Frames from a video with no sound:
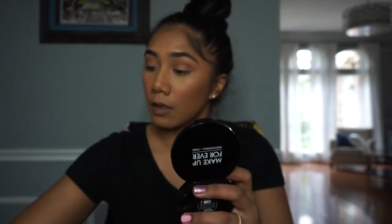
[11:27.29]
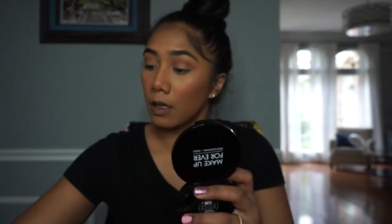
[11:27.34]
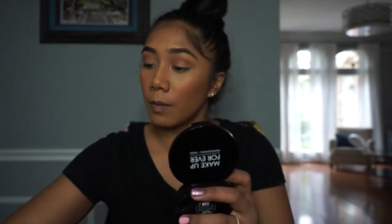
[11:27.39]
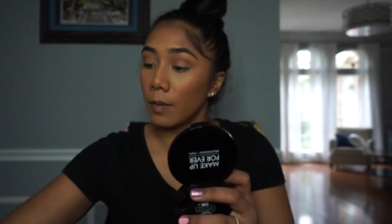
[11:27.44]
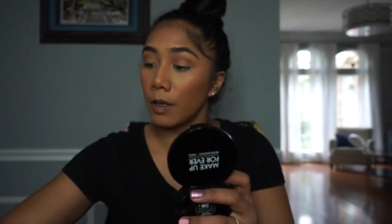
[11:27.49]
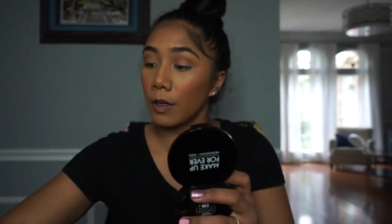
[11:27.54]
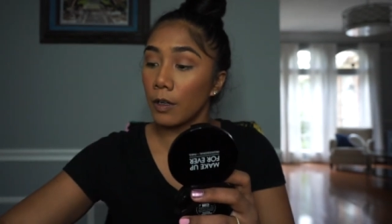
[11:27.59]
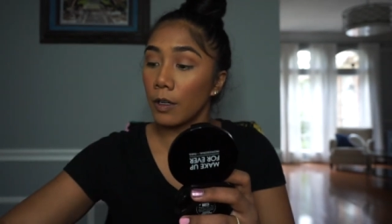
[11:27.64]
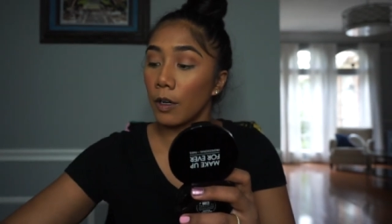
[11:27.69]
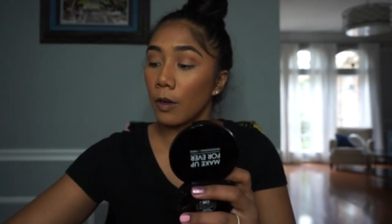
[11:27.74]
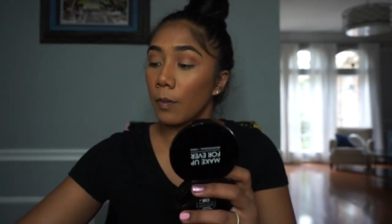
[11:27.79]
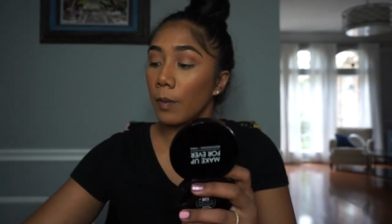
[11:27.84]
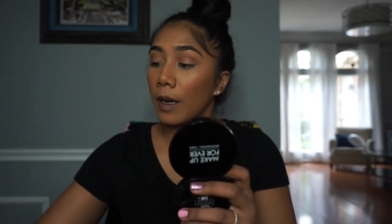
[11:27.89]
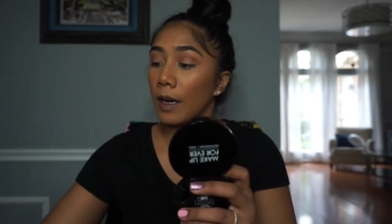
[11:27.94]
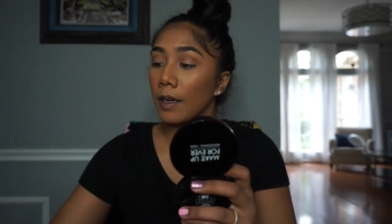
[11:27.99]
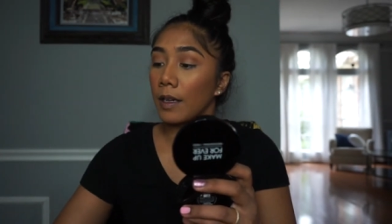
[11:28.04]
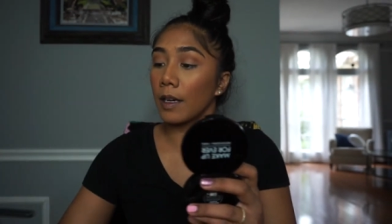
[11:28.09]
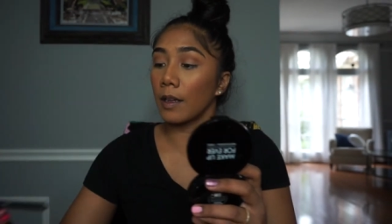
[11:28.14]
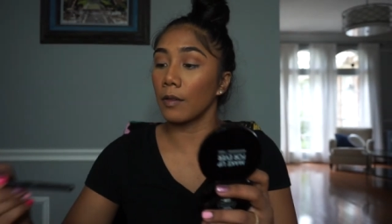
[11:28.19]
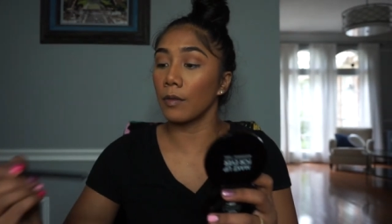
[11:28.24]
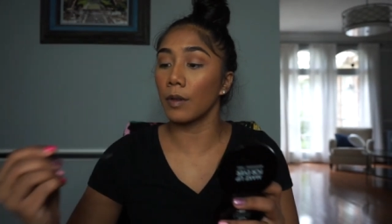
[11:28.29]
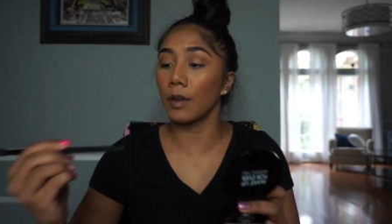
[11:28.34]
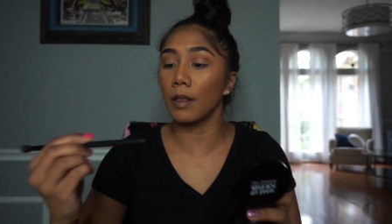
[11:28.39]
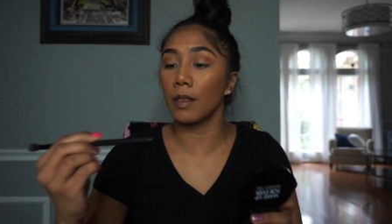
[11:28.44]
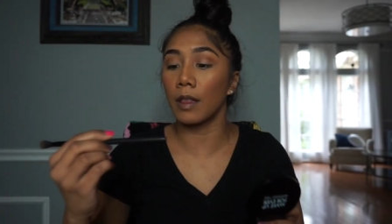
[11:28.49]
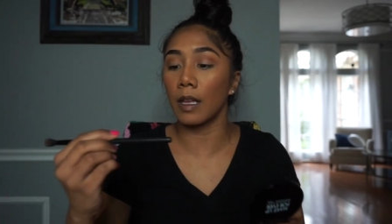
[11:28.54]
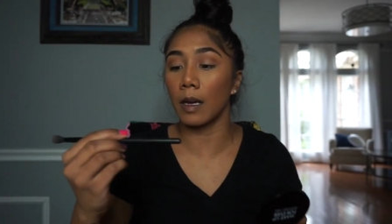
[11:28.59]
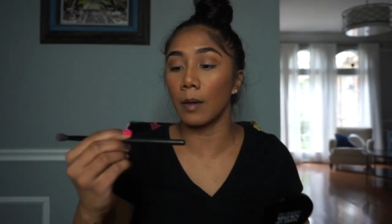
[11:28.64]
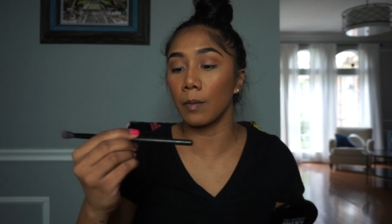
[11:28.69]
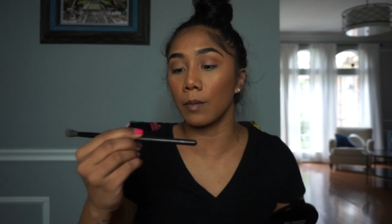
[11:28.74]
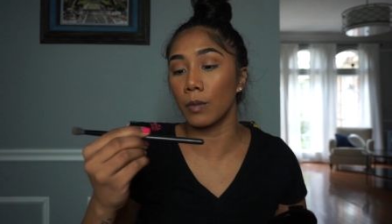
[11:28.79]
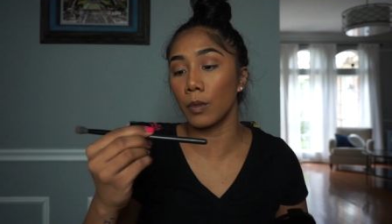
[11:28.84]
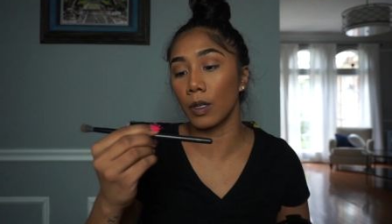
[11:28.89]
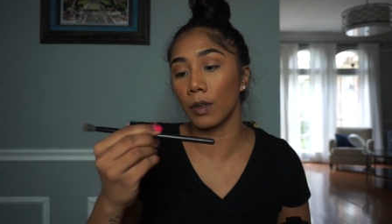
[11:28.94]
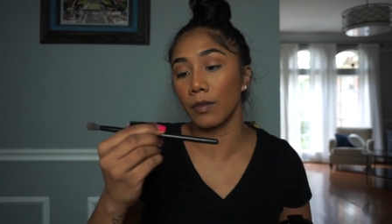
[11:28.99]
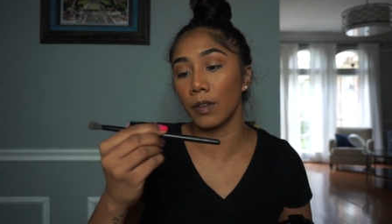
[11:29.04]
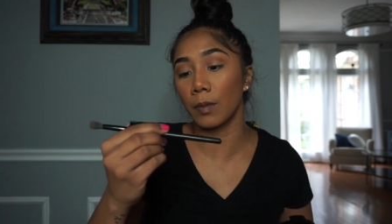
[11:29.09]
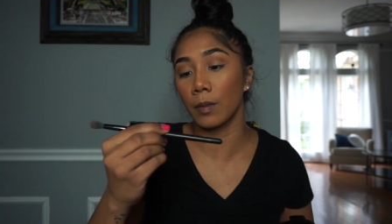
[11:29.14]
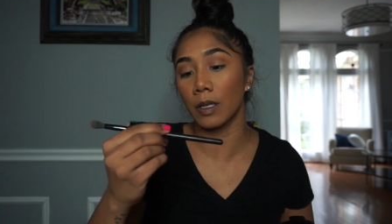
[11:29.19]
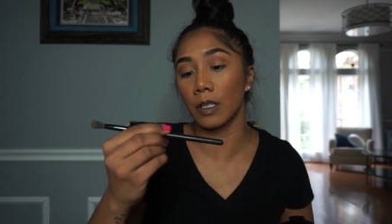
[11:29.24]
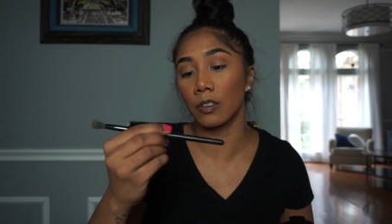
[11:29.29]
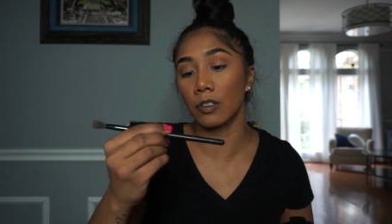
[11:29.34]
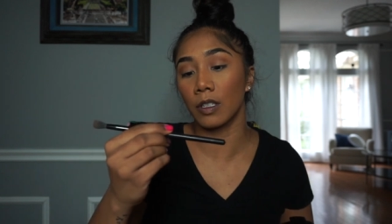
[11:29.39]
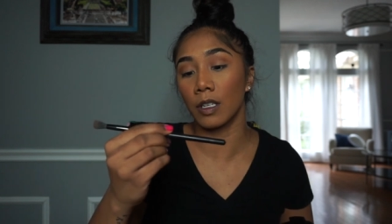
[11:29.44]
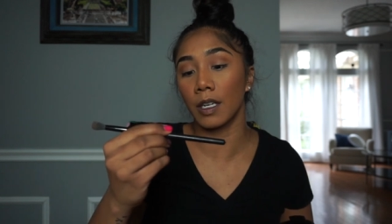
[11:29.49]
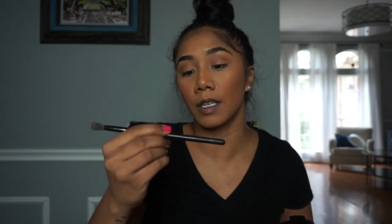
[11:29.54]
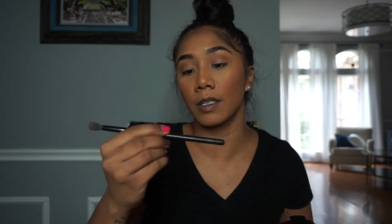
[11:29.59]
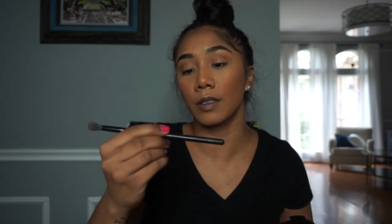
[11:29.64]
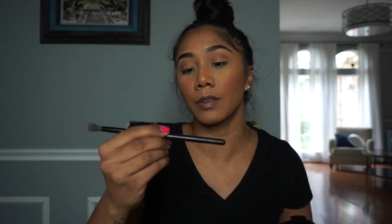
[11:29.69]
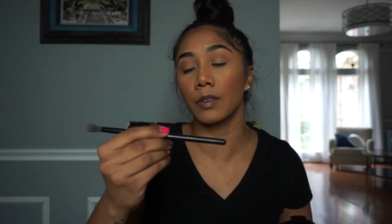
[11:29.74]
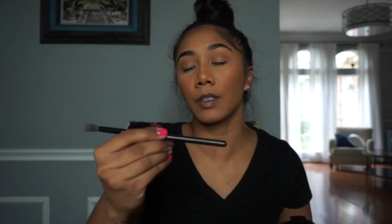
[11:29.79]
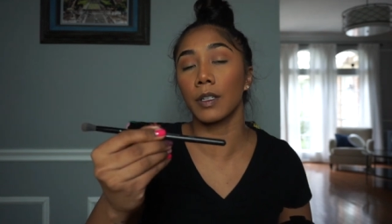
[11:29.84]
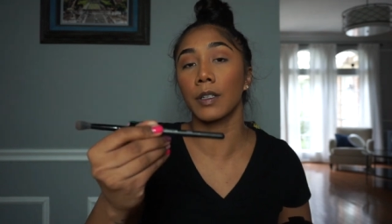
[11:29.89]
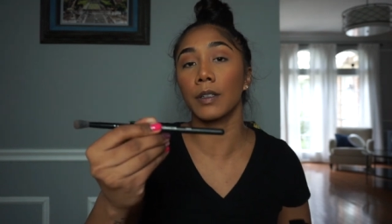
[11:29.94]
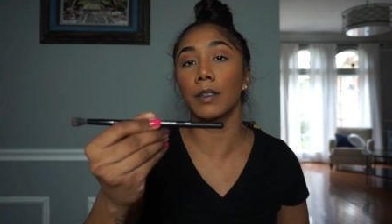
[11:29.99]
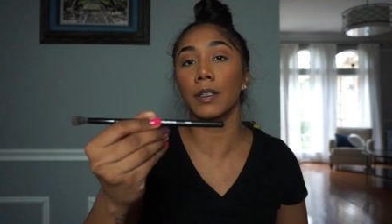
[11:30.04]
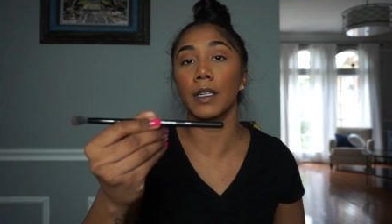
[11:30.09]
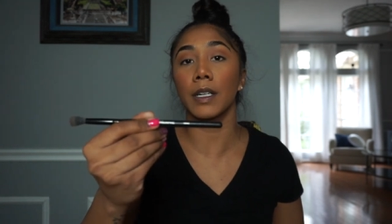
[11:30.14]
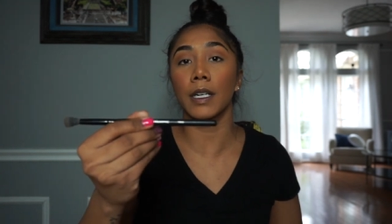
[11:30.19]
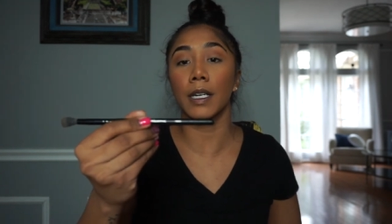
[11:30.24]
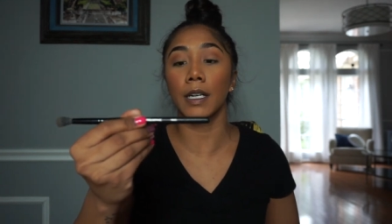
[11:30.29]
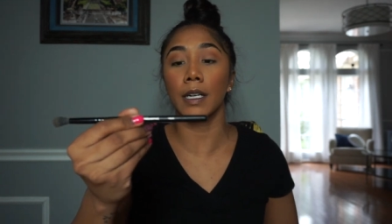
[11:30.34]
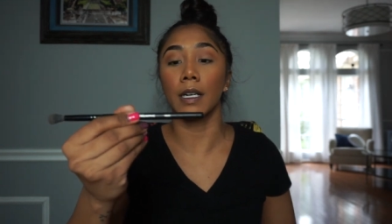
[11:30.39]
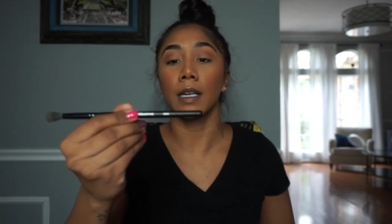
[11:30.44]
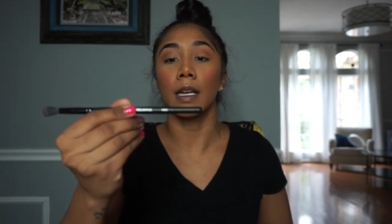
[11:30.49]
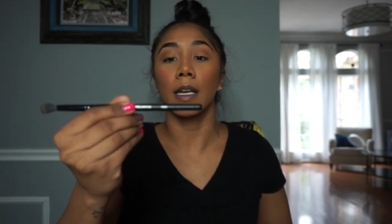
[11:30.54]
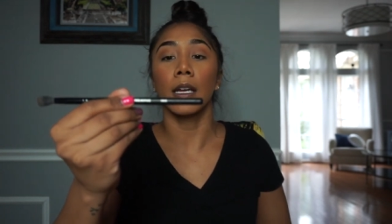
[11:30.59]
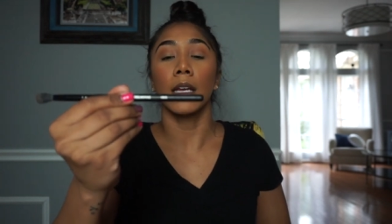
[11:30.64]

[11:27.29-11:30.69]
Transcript: I'm gonna go back in with that Morphe brush that I used earlier.